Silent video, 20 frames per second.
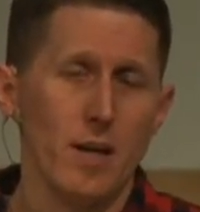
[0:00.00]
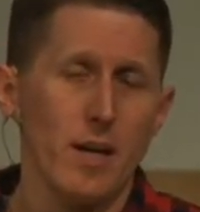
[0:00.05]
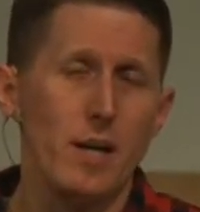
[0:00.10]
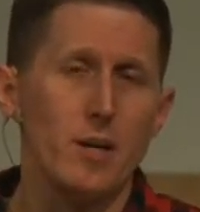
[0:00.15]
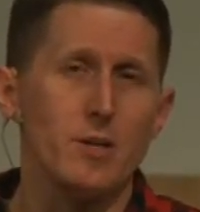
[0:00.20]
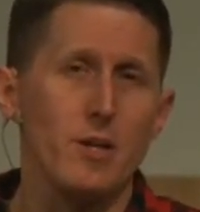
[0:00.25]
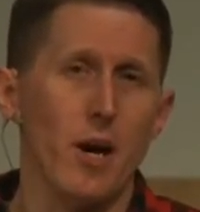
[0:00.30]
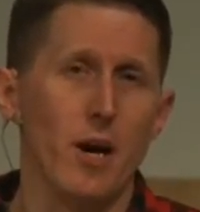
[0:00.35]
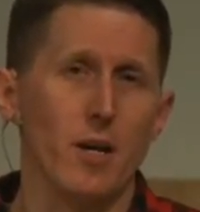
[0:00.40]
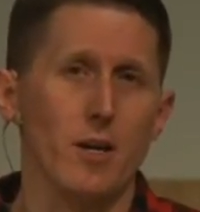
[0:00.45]

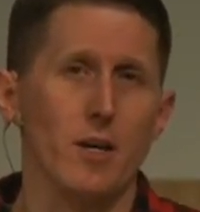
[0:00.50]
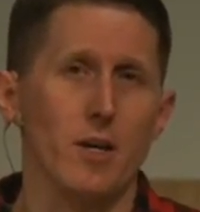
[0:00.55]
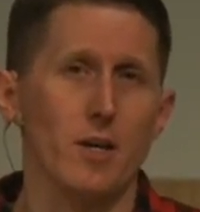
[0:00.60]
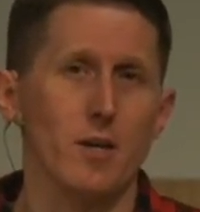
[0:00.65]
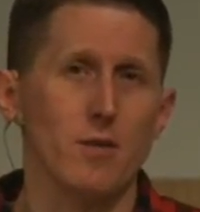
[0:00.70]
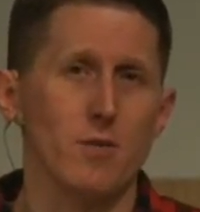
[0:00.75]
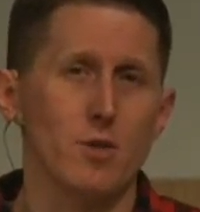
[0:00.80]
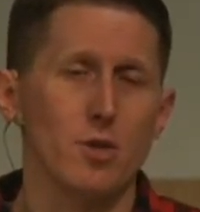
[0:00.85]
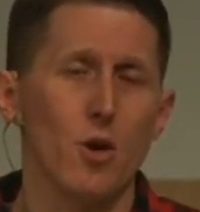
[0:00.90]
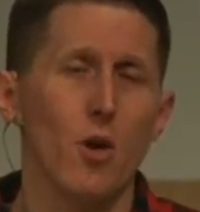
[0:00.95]
Here's how it
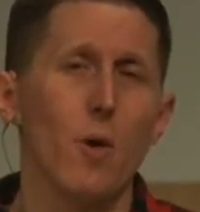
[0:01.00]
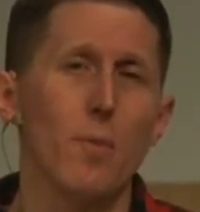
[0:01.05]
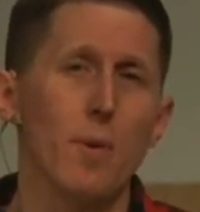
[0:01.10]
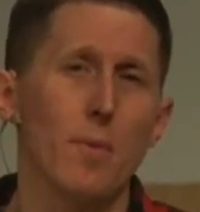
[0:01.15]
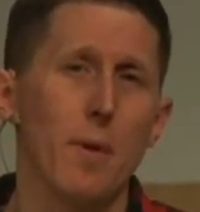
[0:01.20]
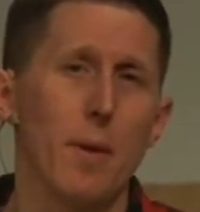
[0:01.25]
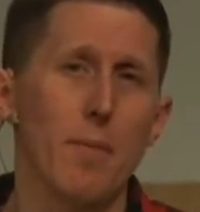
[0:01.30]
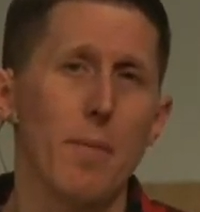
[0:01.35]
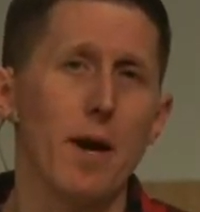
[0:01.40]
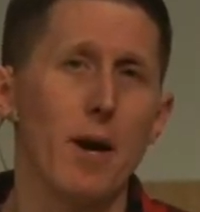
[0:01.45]
can show up
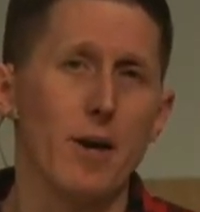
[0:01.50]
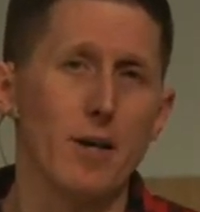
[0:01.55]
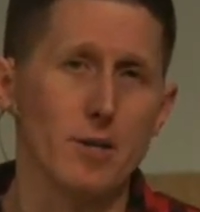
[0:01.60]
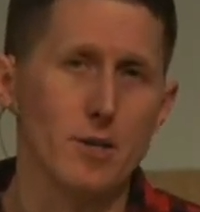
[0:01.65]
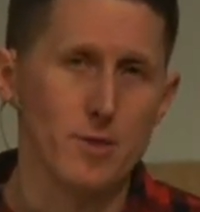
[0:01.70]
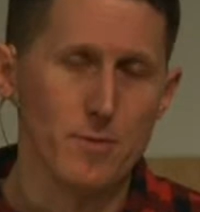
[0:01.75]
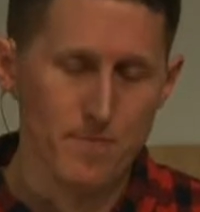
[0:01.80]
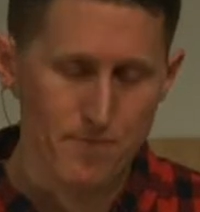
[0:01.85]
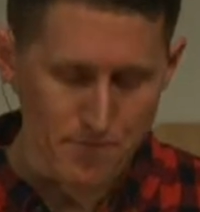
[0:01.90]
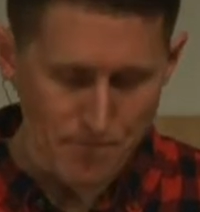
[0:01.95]
in my
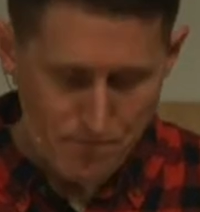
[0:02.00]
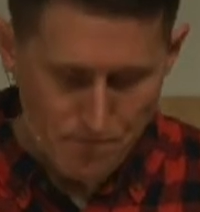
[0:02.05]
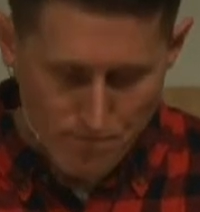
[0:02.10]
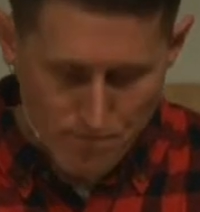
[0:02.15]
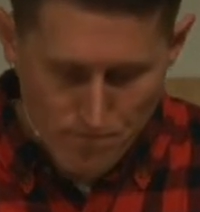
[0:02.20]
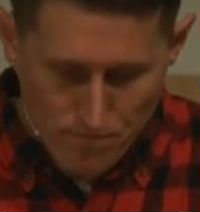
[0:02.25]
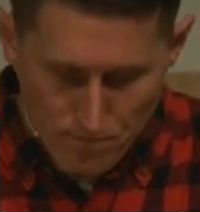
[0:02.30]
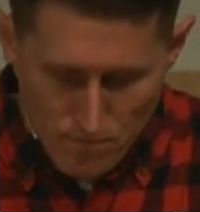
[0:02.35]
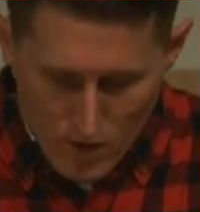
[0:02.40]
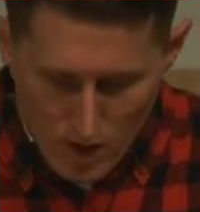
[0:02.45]
marriage
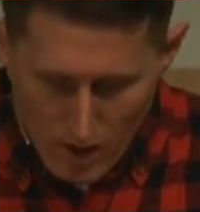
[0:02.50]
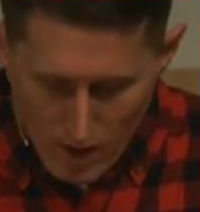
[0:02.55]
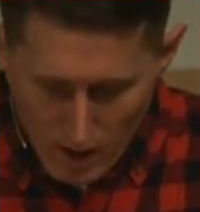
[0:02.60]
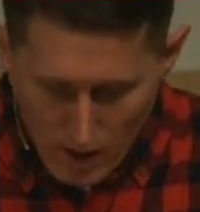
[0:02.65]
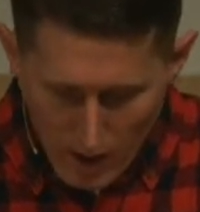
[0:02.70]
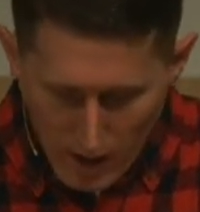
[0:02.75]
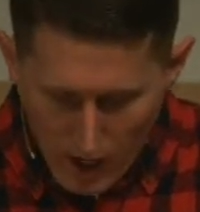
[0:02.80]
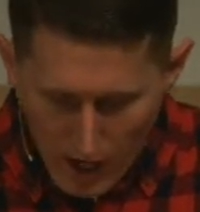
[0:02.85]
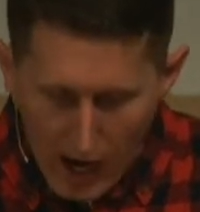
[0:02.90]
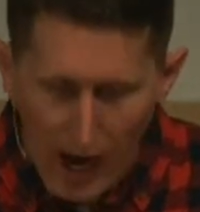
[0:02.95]

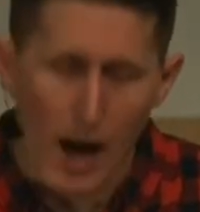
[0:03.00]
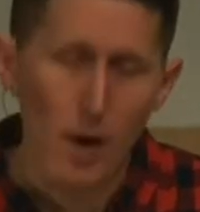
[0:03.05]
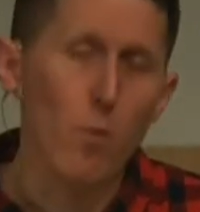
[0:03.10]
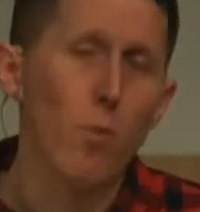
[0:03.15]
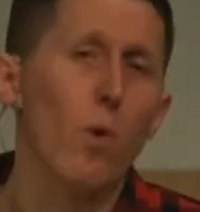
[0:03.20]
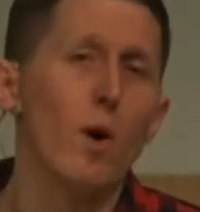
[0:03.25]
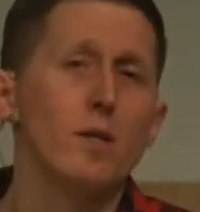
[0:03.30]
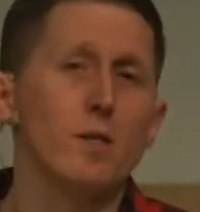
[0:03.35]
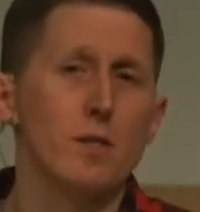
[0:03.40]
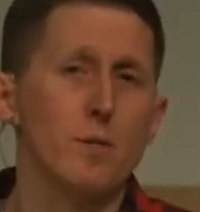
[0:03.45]
I
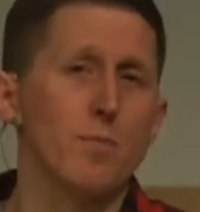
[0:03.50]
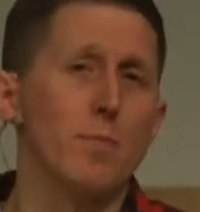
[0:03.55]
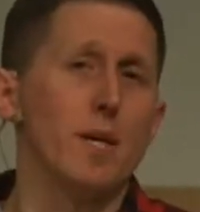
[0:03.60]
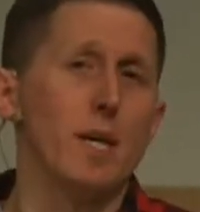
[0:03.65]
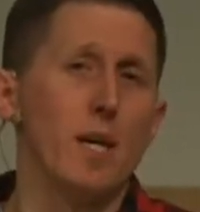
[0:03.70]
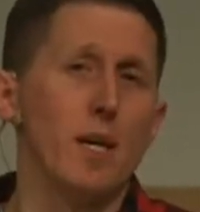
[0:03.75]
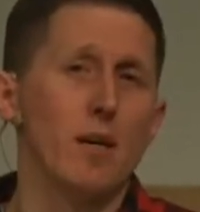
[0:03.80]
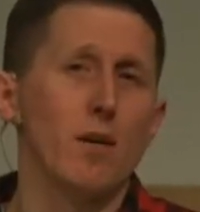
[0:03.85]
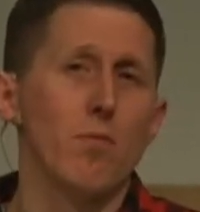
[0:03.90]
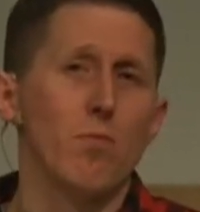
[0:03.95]
want to
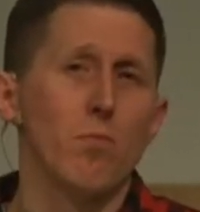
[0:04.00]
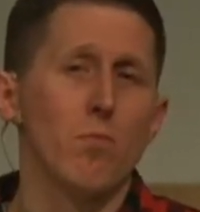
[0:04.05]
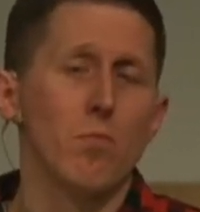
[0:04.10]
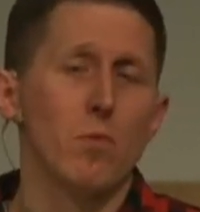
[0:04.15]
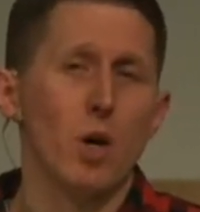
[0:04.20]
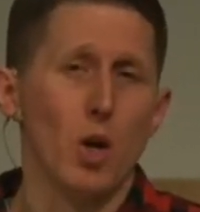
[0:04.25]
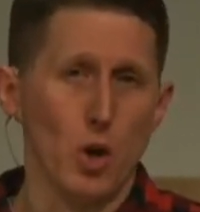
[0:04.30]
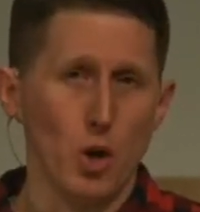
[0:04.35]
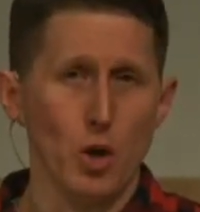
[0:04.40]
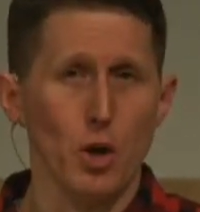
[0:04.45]
be
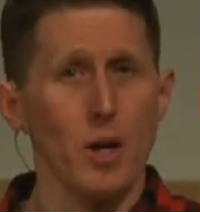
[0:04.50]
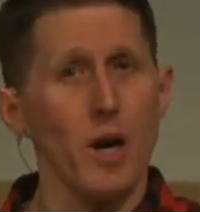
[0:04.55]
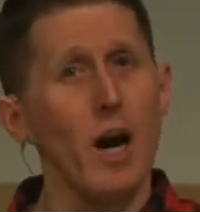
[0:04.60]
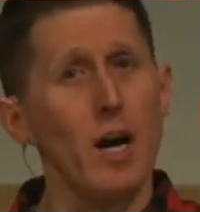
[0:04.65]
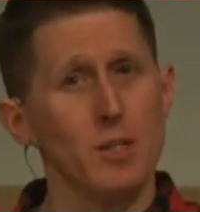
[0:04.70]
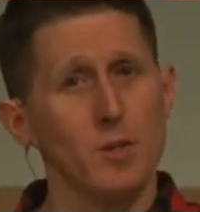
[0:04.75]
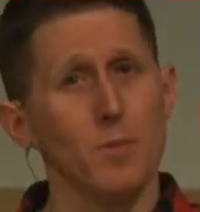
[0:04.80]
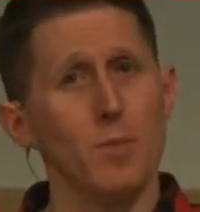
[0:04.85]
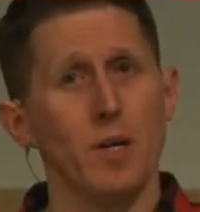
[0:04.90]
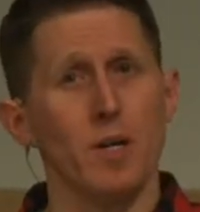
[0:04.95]
a good
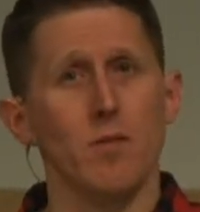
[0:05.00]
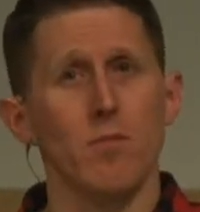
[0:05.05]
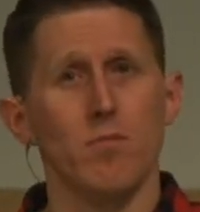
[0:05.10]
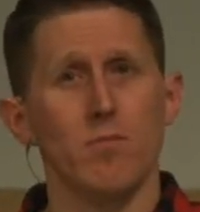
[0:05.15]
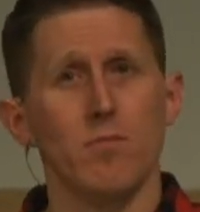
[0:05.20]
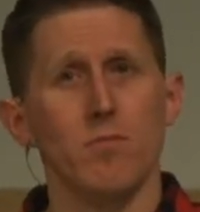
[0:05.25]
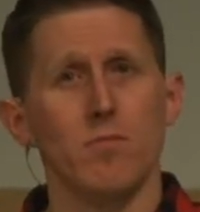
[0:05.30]
husband.